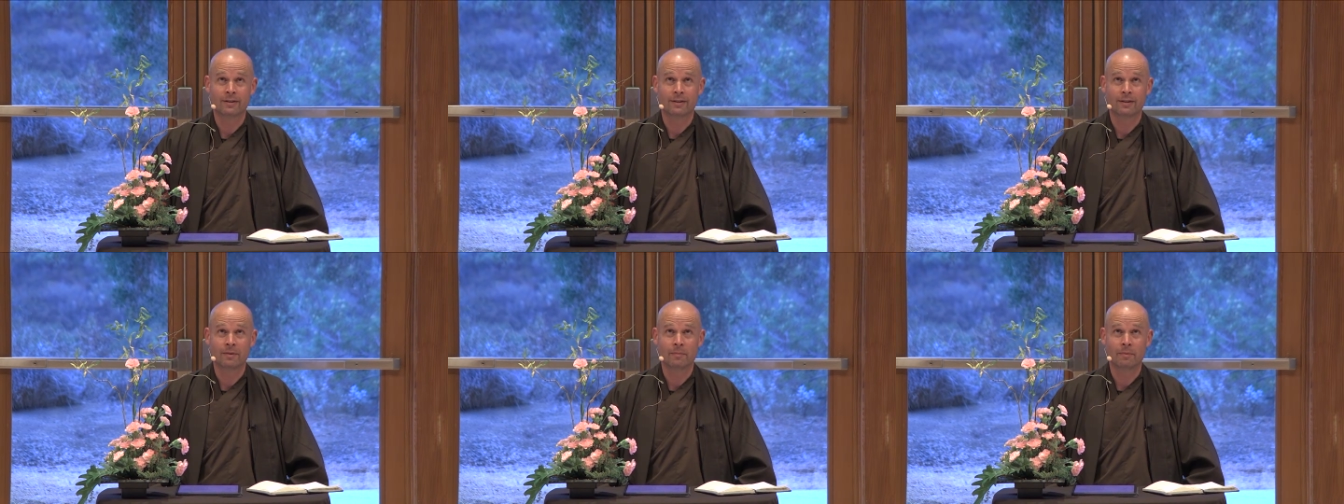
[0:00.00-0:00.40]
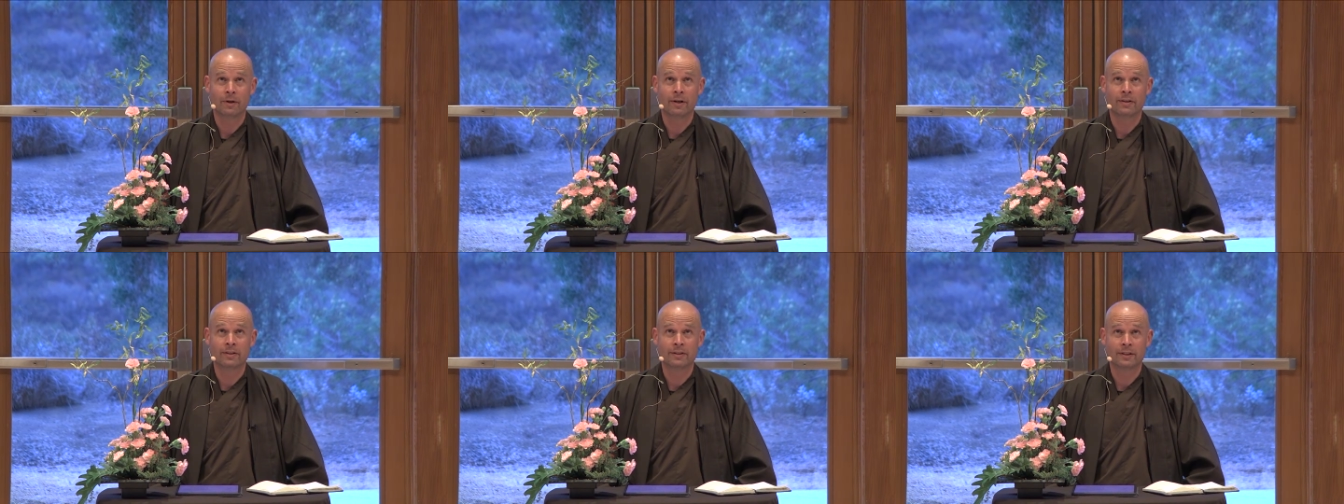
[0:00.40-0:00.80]

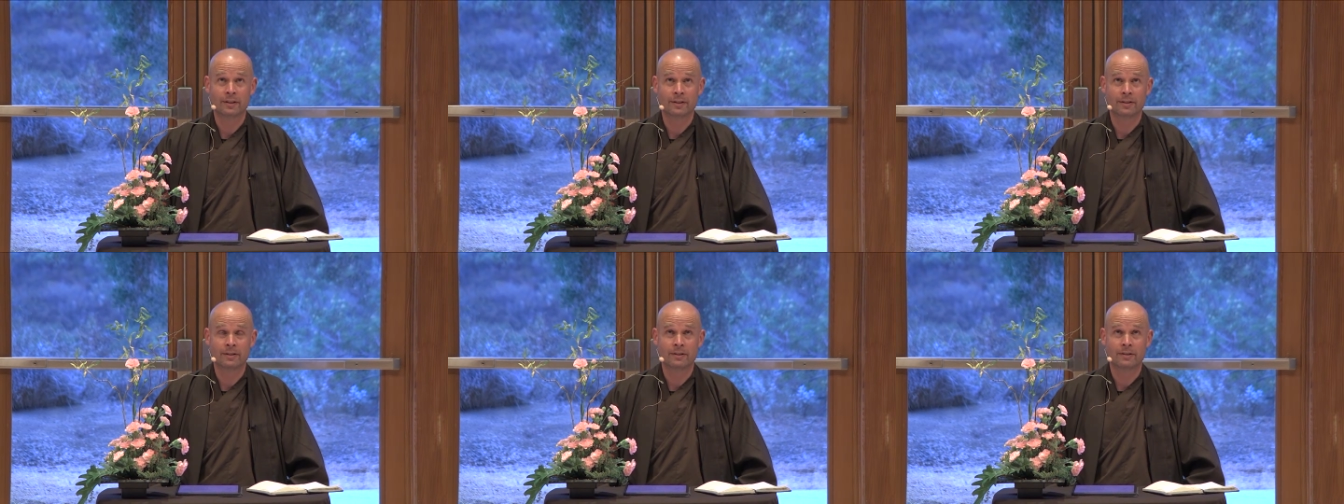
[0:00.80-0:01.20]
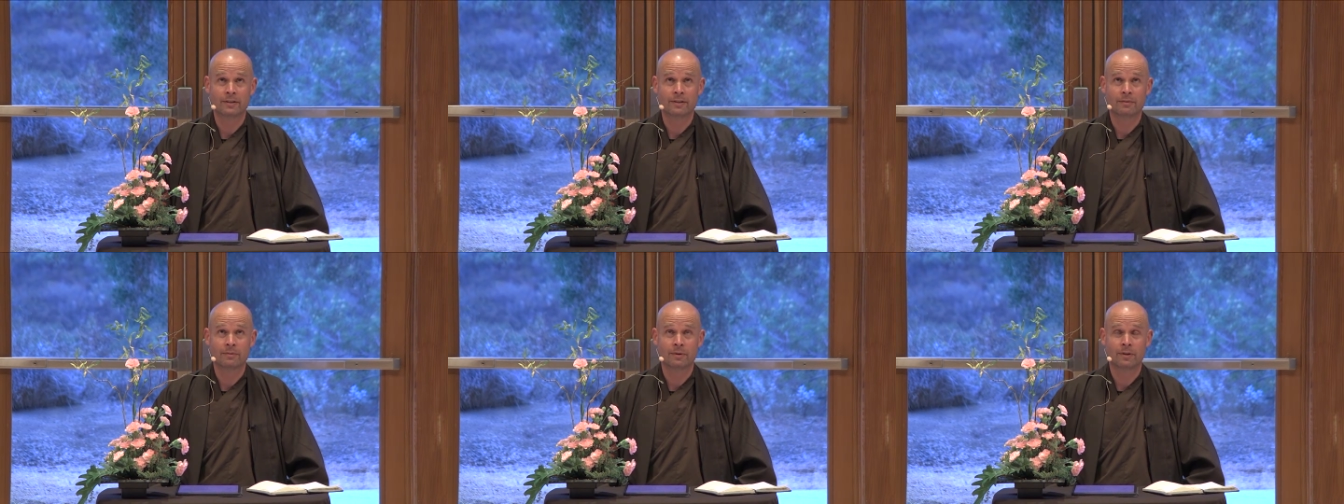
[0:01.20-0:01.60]
embrace it
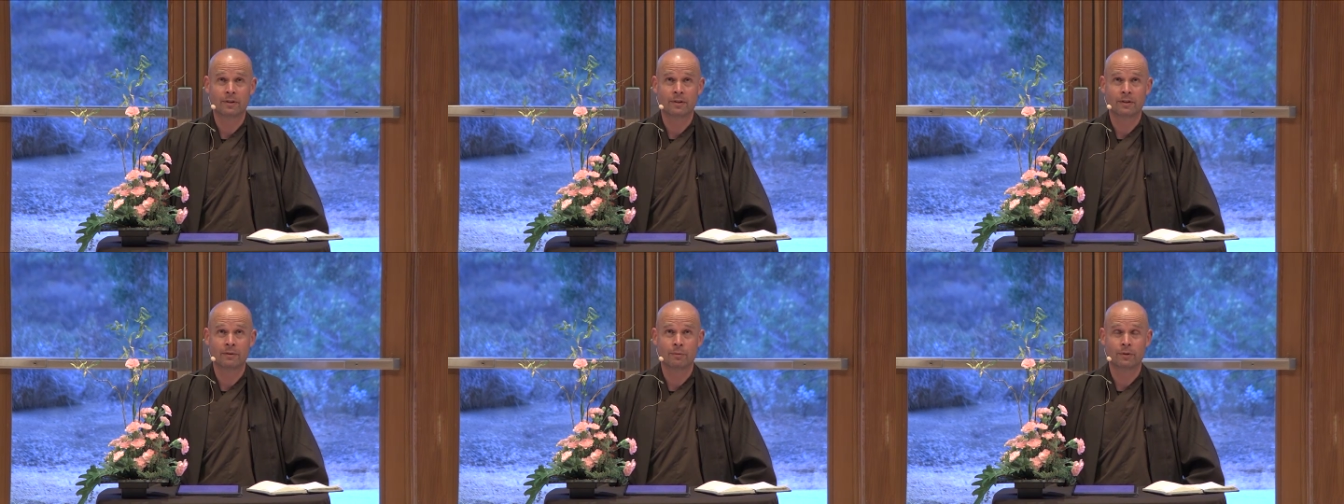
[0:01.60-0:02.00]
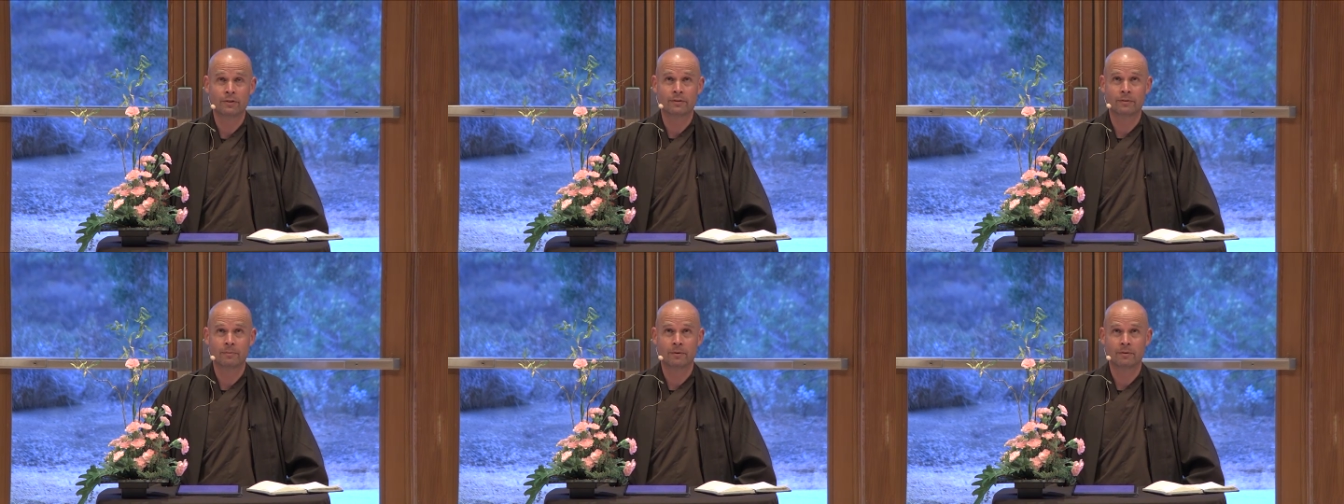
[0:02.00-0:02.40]
with the
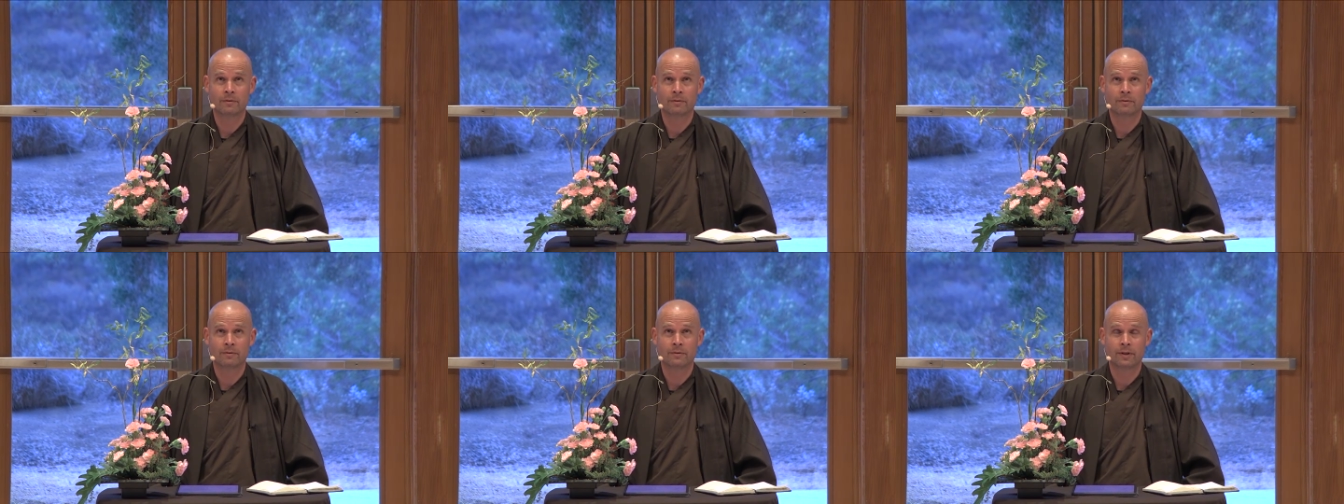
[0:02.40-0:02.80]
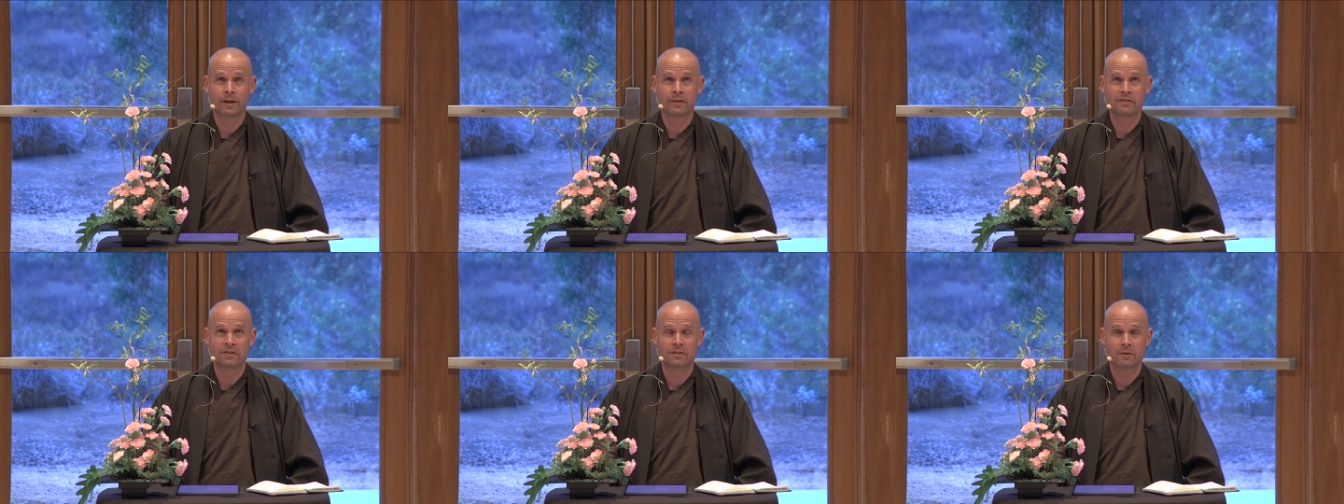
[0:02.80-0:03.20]
wisdom of
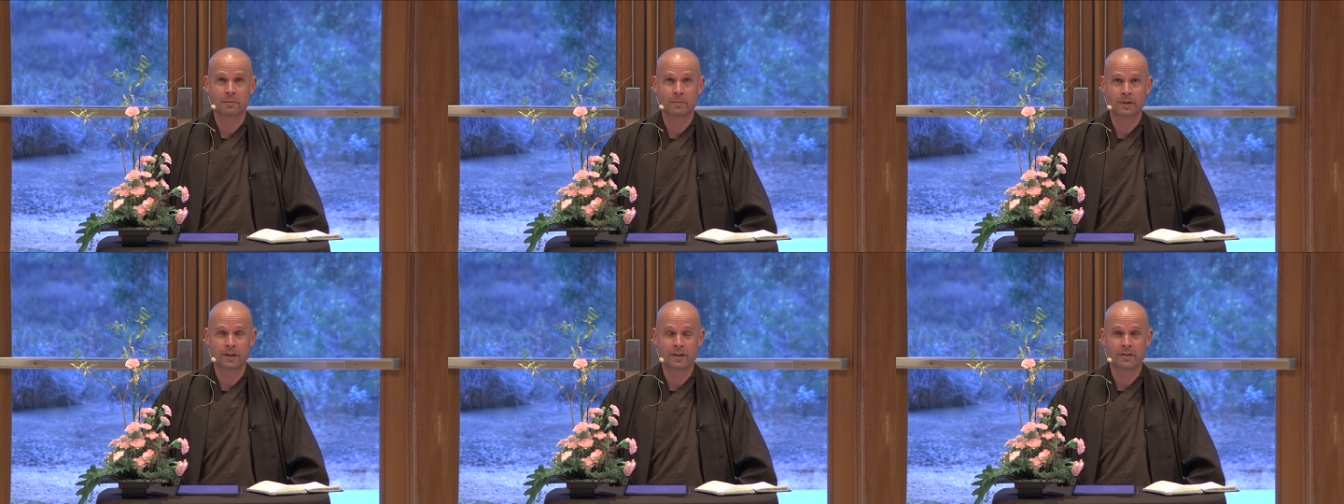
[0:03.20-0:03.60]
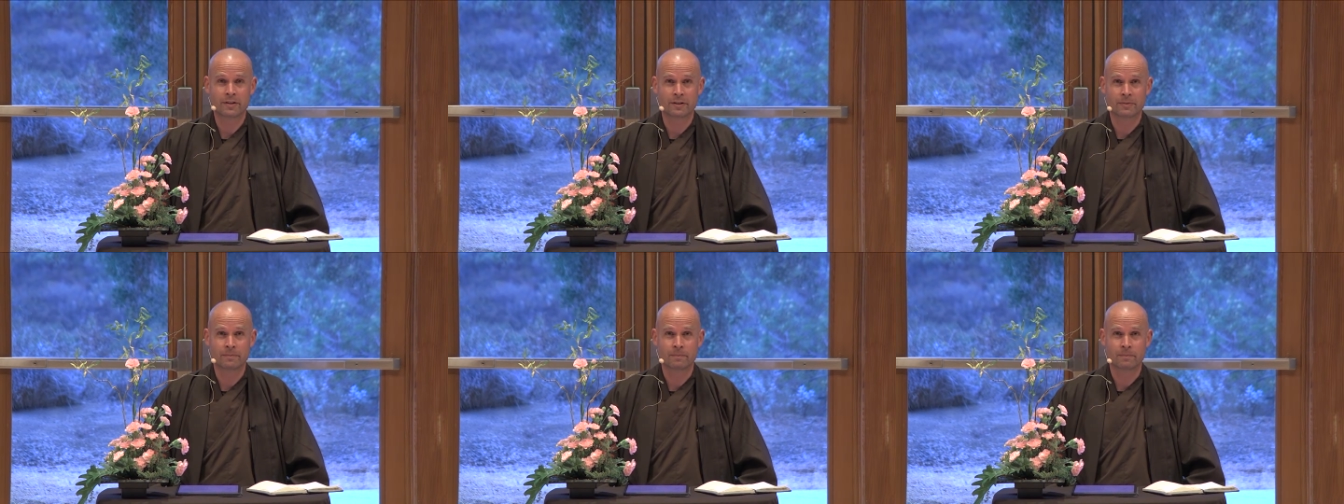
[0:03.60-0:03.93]
non-discrimination.